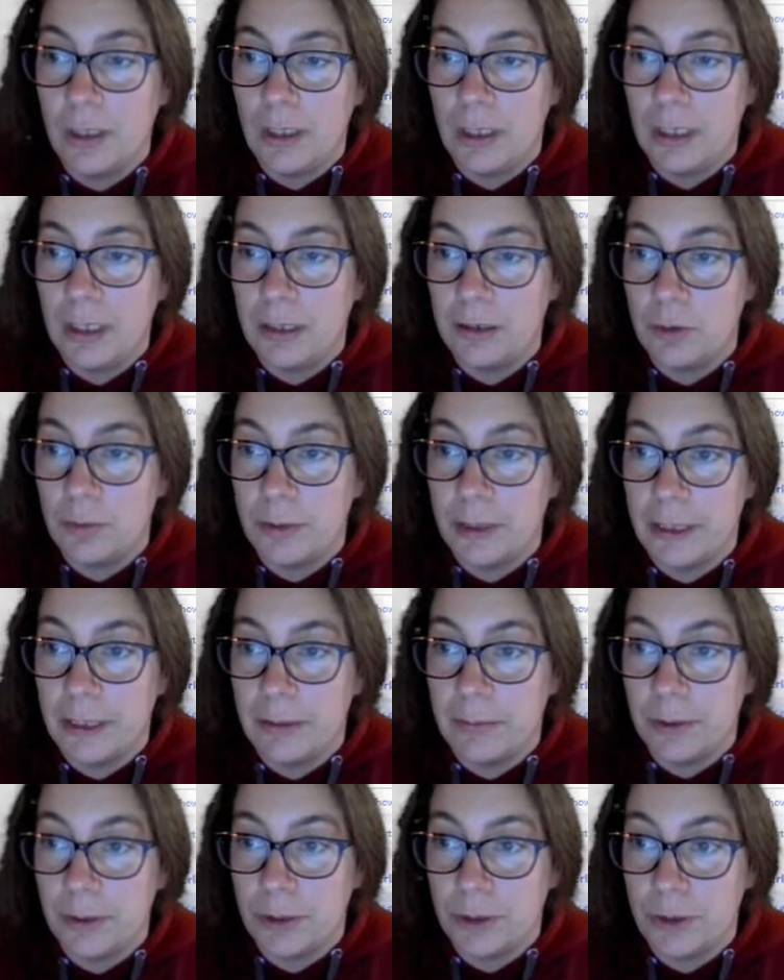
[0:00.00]
and to be
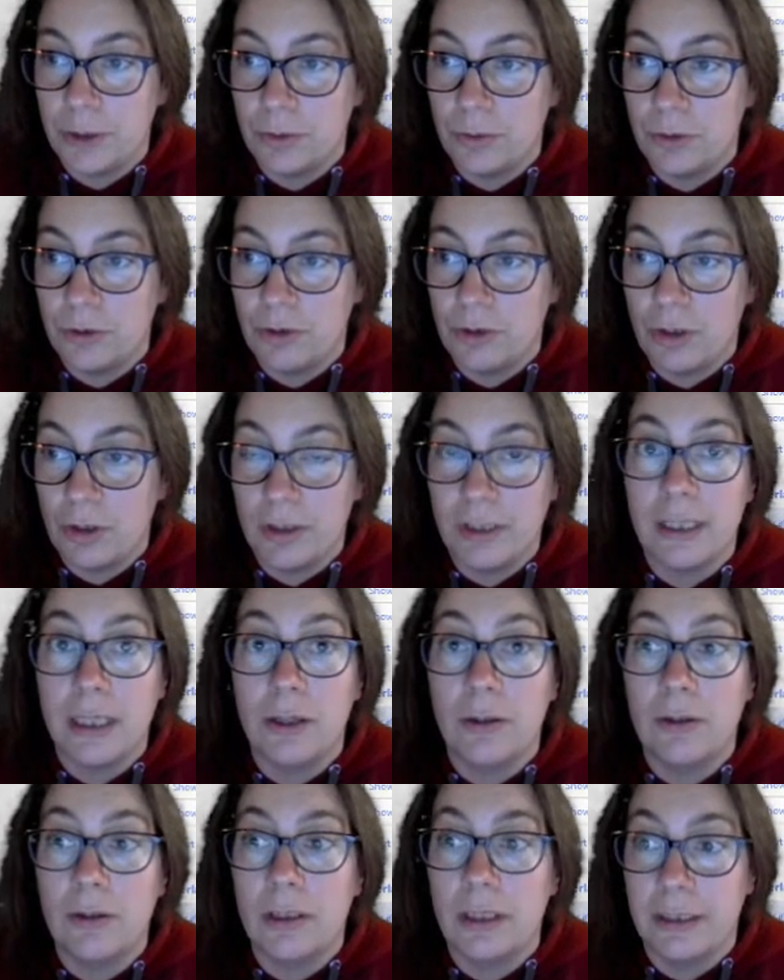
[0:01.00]
able to draw the
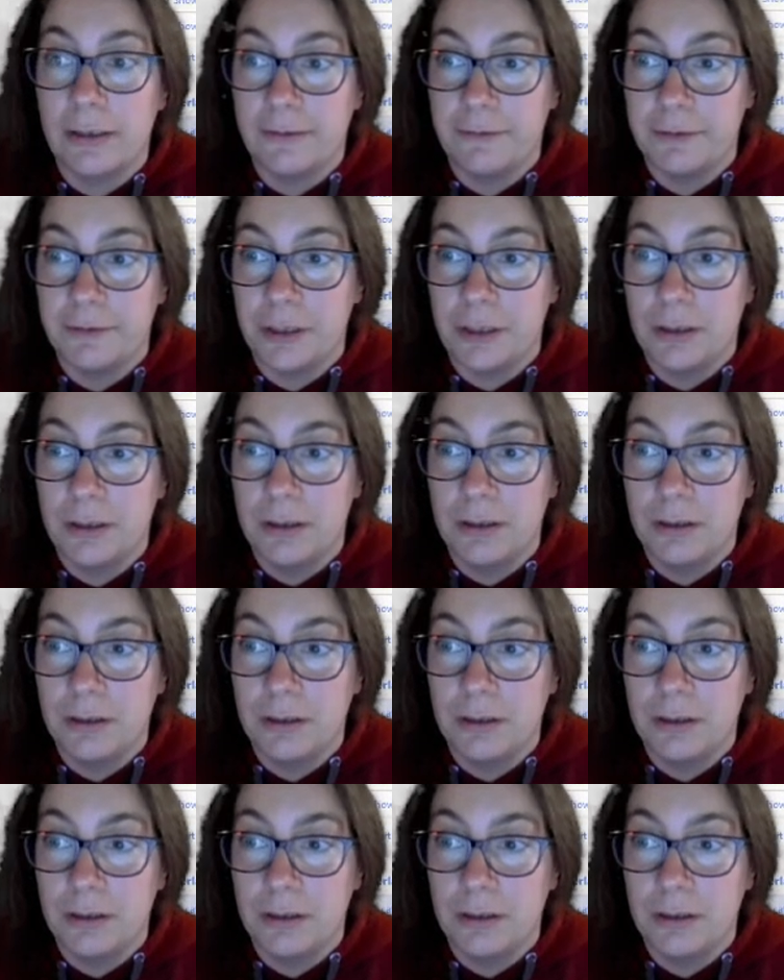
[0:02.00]
outline of it.